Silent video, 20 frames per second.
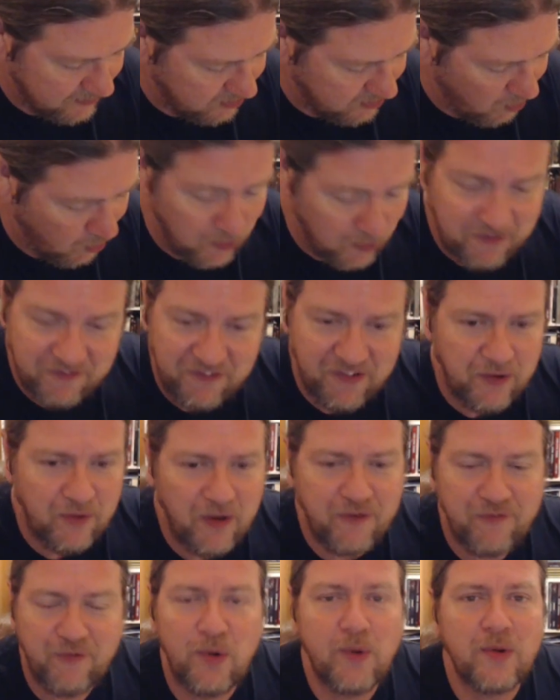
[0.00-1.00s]
So
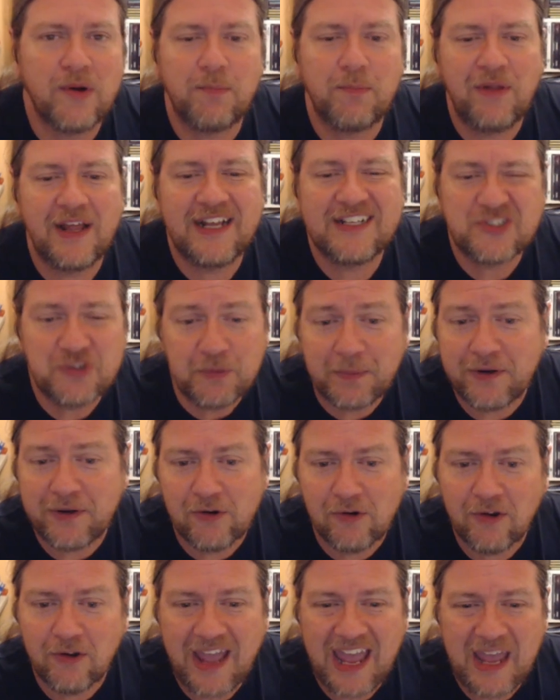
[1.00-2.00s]
if we were to play a
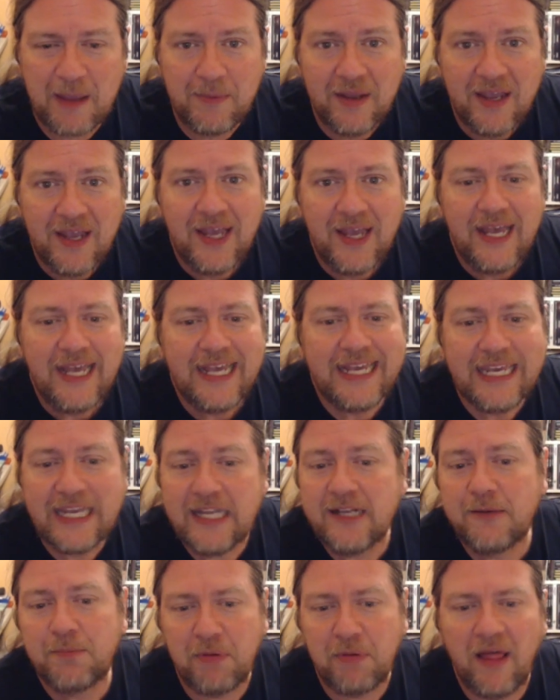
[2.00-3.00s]
superhero game,
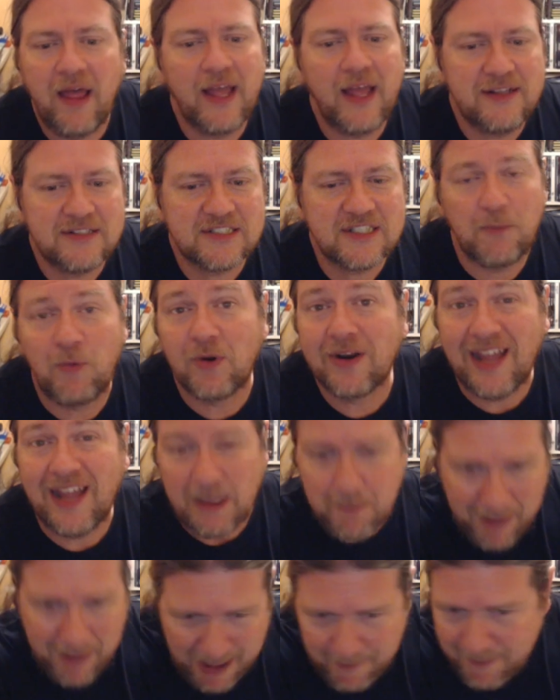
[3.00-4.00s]
he'd play someone
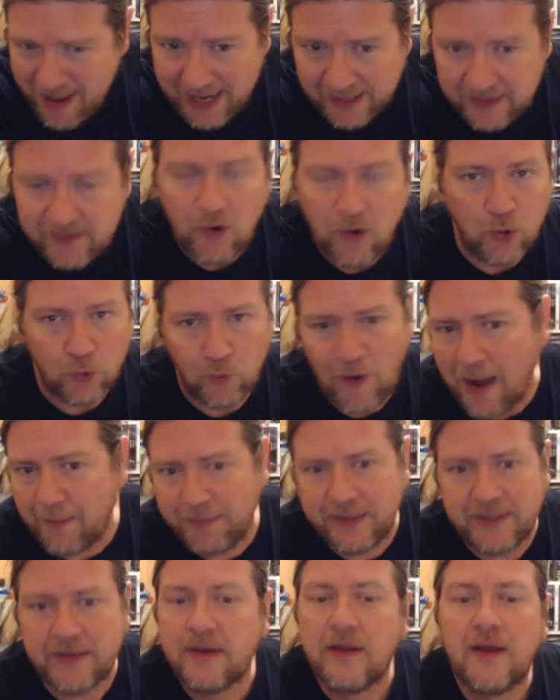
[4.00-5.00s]
like Batman or
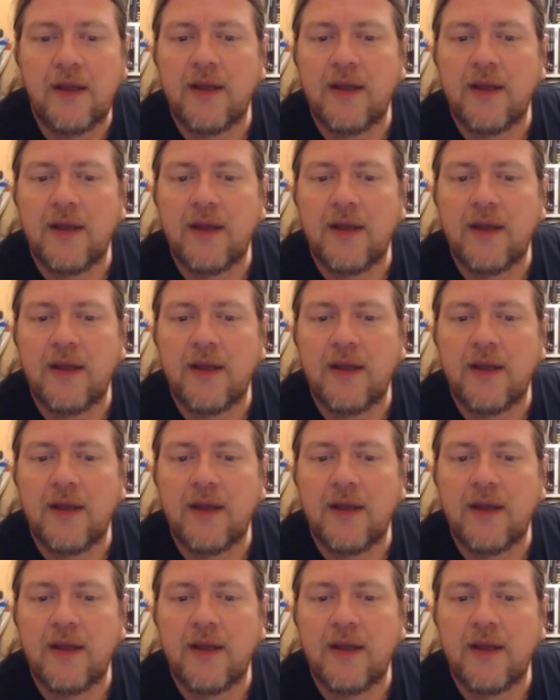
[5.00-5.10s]
Robin.